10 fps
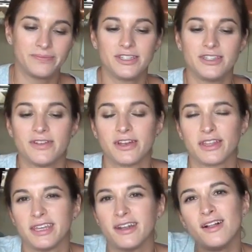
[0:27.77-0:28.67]
She's very
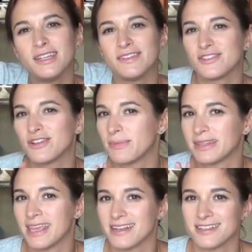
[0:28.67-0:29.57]
clean. I'll lift her up
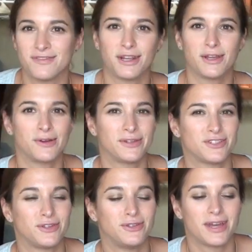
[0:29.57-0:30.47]
at the end of the video and
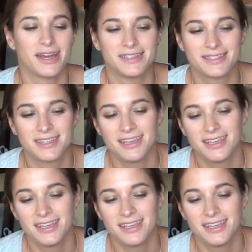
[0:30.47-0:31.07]
show you guys